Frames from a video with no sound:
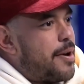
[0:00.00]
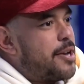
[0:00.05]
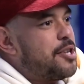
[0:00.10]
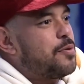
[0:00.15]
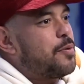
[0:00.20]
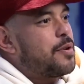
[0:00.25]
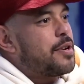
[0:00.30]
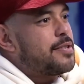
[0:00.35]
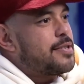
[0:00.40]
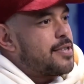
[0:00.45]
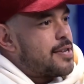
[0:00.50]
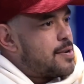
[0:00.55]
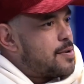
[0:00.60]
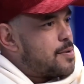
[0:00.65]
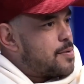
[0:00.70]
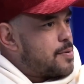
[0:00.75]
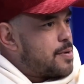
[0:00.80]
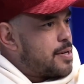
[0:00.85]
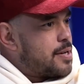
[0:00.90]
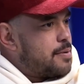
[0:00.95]
made you want to
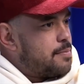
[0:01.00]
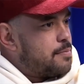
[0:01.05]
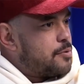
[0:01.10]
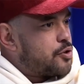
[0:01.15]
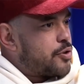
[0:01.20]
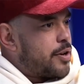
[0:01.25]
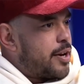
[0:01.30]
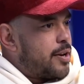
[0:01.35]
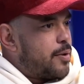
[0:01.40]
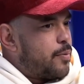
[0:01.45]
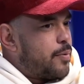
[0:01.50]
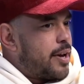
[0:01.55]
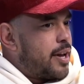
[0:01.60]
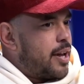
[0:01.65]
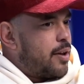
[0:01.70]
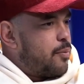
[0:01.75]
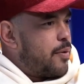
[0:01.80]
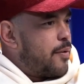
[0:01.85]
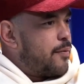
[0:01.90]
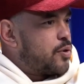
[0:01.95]
tell him straight
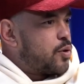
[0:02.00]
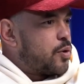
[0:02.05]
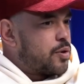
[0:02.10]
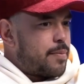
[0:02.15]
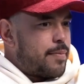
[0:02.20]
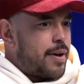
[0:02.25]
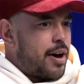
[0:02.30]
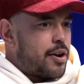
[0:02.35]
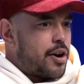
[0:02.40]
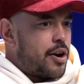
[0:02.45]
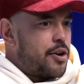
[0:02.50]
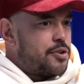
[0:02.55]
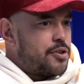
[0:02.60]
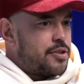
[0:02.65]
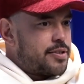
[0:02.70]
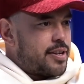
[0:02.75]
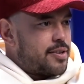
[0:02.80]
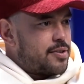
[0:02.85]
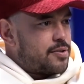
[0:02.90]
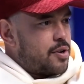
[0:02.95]
away? And we've talked about
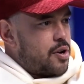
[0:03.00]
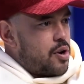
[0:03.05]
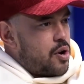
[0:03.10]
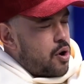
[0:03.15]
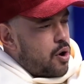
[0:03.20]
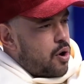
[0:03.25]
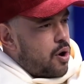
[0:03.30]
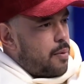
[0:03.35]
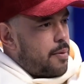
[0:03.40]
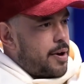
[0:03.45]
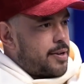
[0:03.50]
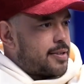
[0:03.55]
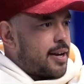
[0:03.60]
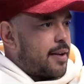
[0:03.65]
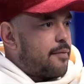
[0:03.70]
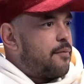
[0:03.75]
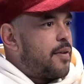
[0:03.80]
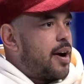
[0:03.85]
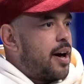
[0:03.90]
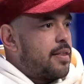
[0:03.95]
coaches as almost
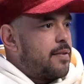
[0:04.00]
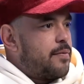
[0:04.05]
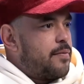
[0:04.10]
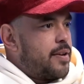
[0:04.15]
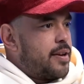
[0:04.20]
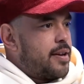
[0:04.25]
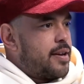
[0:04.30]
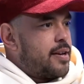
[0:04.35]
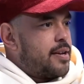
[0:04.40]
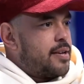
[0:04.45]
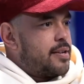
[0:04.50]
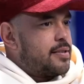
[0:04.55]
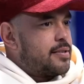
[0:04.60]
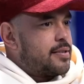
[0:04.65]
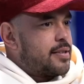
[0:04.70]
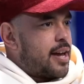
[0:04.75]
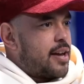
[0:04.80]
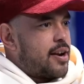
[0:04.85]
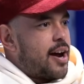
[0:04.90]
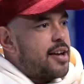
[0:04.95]
like father
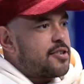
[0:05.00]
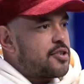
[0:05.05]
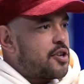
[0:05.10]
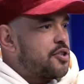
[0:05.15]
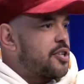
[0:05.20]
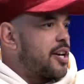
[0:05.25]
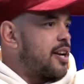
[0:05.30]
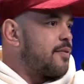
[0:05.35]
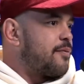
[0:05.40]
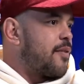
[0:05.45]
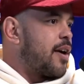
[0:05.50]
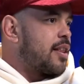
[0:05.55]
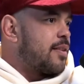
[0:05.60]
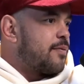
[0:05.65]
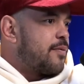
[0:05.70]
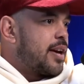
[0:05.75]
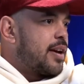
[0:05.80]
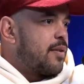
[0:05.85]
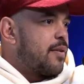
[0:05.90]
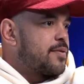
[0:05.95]
figures. And I associate a father
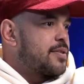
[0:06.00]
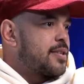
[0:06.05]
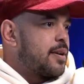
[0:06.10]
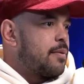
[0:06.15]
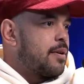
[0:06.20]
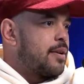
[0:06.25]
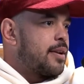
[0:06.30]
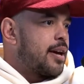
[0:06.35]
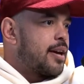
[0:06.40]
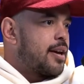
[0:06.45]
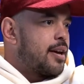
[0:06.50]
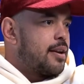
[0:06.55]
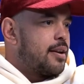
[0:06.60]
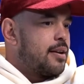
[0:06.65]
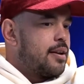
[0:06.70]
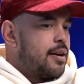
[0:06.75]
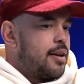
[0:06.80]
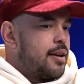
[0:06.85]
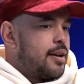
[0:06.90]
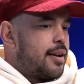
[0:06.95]
figure with someone that can
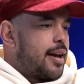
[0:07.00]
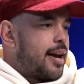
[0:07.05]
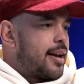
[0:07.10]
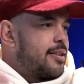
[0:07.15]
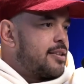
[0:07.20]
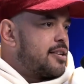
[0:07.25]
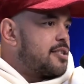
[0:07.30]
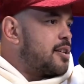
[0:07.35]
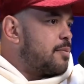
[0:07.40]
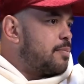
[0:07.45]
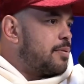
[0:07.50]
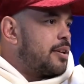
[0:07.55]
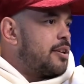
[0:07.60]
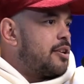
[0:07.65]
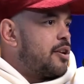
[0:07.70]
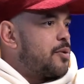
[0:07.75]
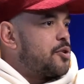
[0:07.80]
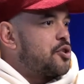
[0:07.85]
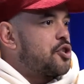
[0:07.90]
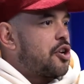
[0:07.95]
like discipline
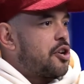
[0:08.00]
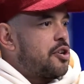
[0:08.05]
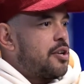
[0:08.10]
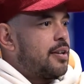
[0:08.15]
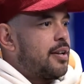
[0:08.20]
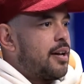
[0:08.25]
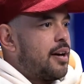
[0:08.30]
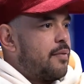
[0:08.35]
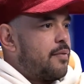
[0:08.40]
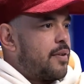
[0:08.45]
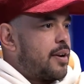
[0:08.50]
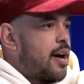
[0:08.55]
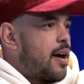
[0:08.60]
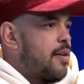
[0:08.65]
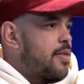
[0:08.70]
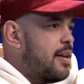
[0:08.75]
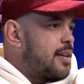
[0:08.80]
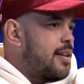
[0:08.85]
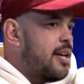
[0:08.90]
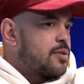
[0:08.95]
you and show you love. And I
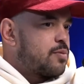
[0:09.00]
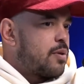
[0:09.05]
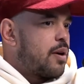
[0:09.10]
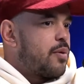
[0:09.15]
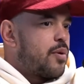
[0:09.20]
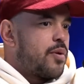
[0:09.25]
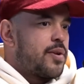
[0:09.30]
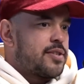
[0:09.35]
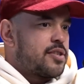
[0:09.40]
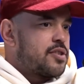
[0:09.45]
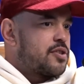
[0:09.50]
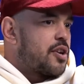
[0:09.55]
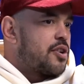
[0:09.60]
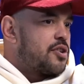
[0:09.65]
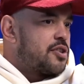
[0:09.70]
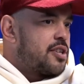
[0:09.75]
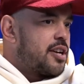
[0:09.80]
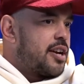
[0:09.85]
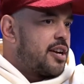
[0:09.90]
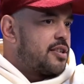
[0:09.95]
think that's why we always
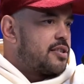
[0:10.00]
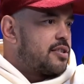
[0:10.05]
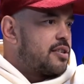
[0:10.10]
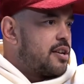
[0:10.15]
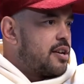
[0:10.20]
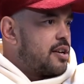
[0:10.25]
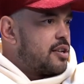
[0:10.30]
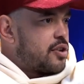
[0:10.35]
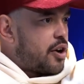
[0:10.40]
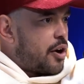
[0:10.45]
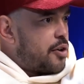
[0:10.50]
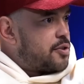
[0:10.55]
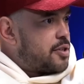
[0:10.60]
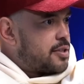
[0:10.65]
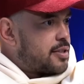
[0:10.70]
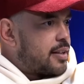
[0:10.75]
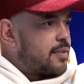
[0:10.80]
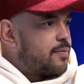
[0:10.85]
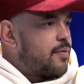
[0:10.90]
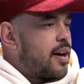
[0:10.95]
associate
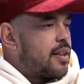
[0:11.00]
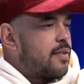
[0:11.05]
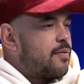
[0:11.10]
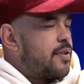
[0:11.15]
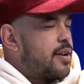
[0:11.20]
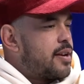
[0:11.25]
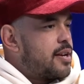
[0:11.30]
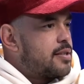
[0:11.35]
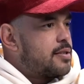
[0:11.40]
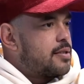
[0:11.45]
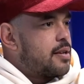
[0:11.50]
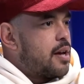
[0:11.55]
coaches as father figures.